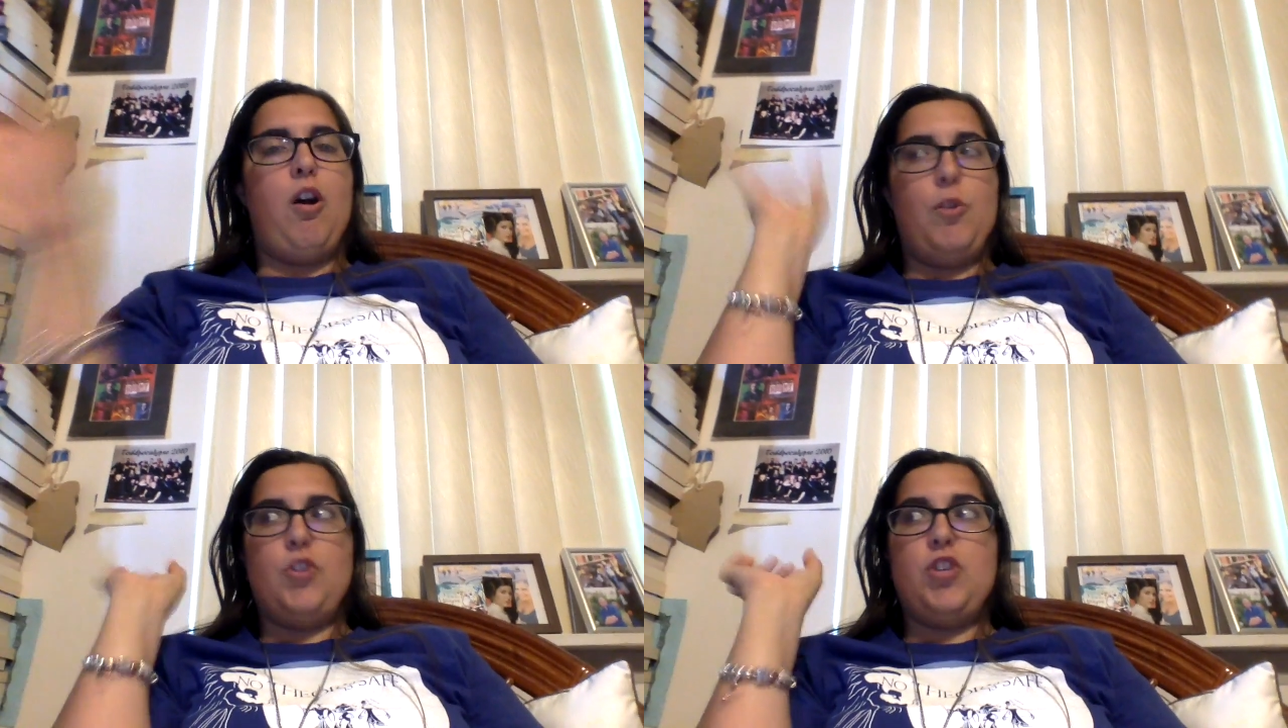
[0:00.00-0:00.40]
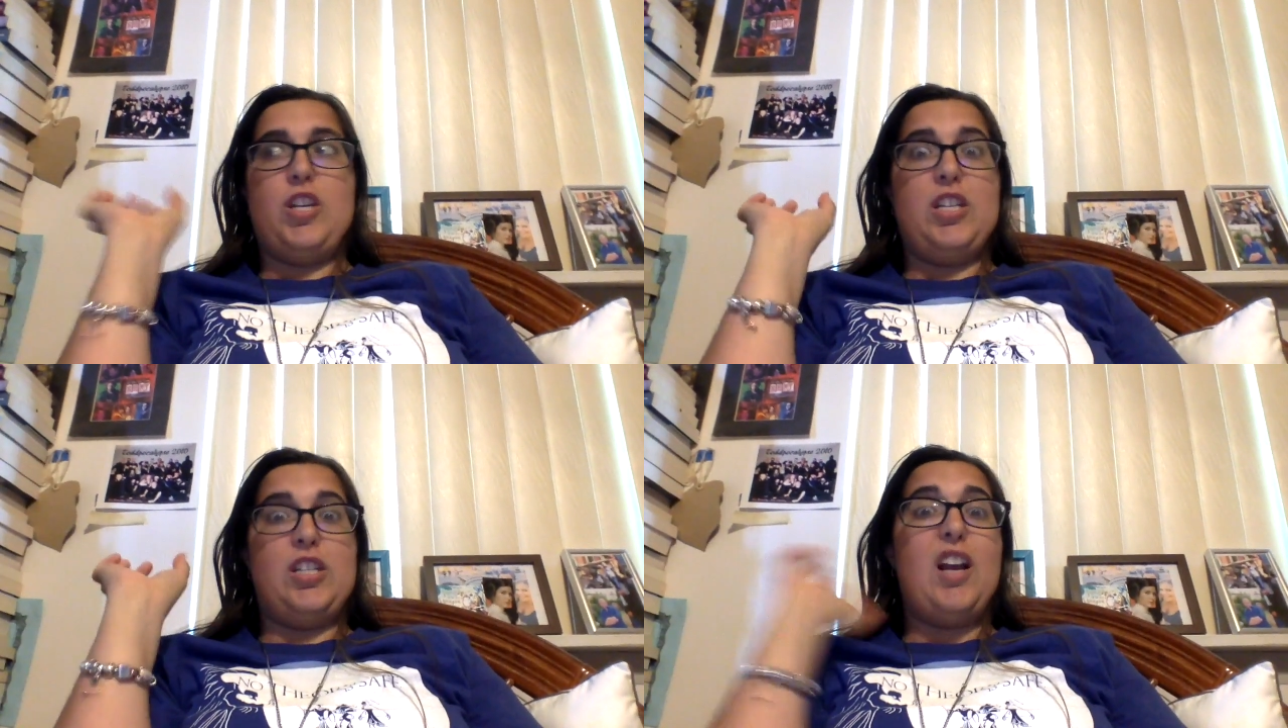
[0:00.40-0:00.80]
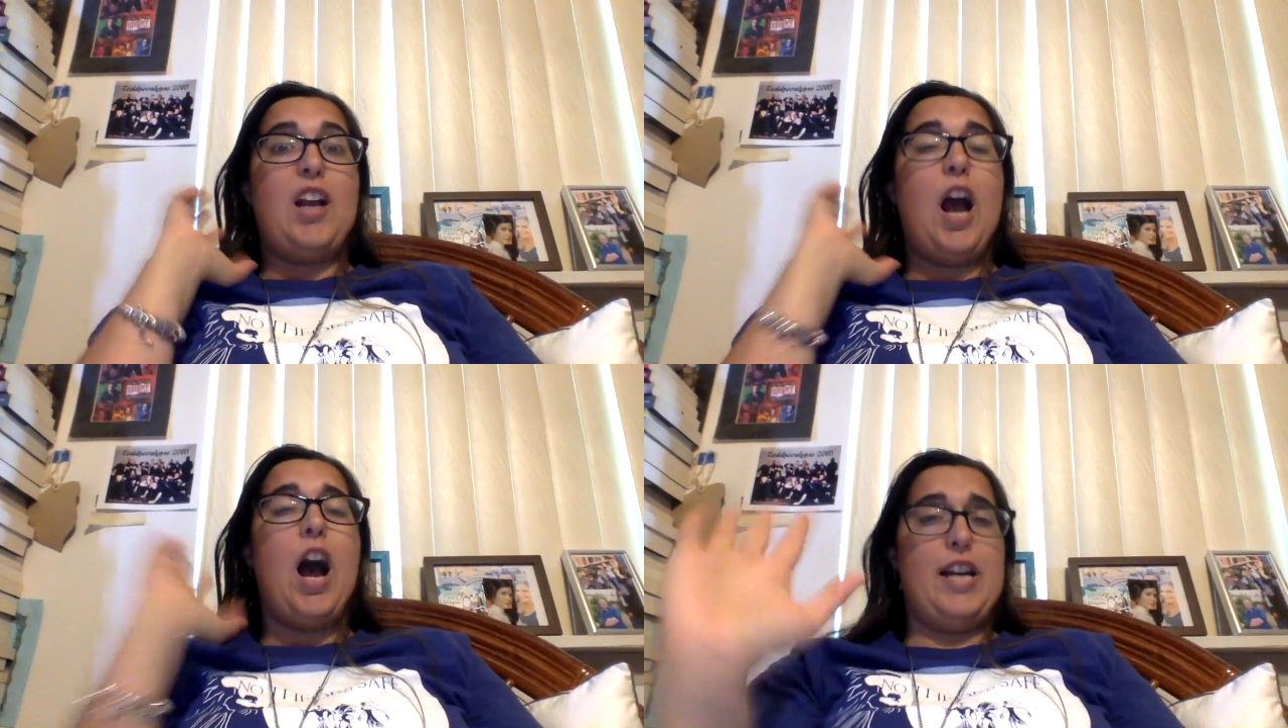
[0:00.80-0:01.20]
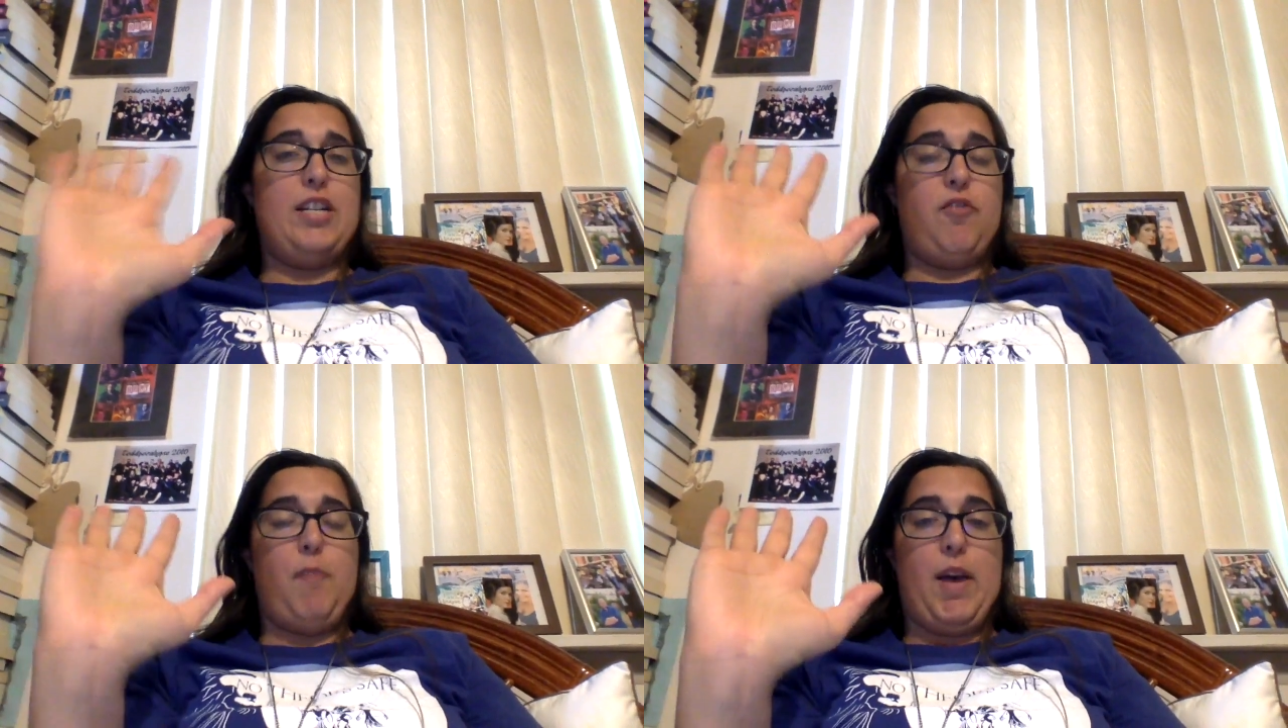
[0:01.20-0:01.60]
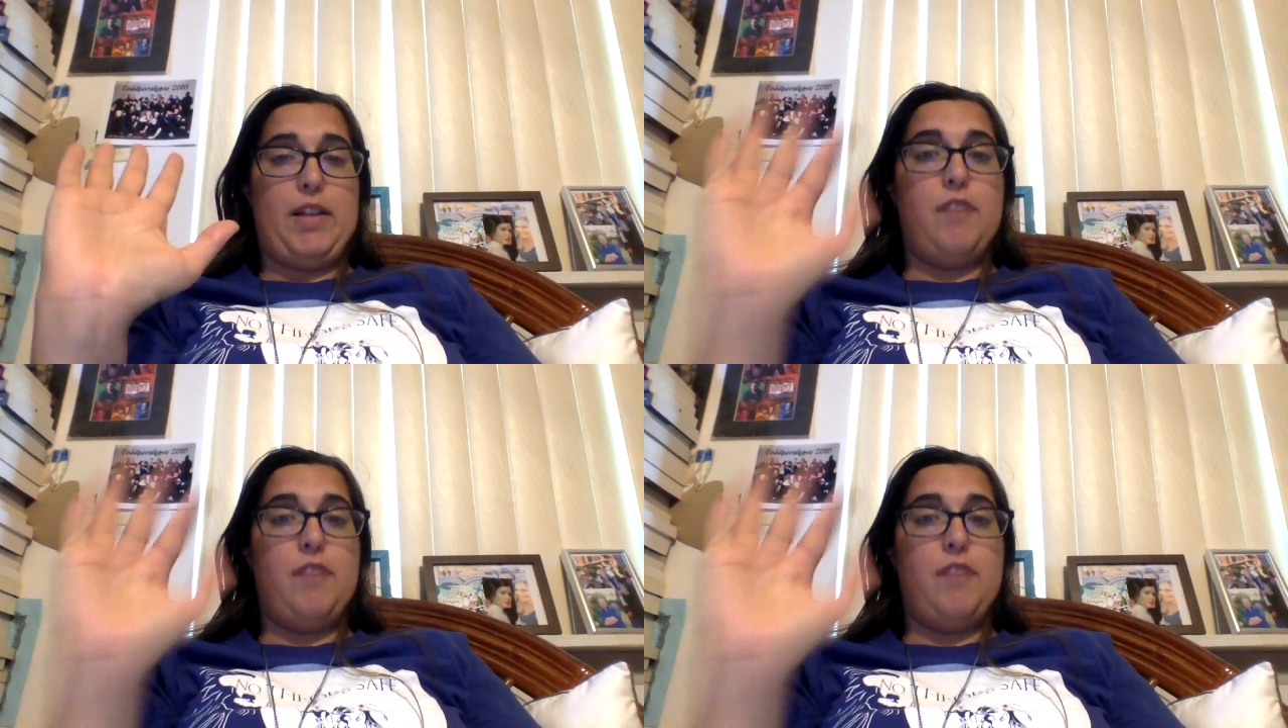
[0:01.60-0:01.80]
which is kind of massive.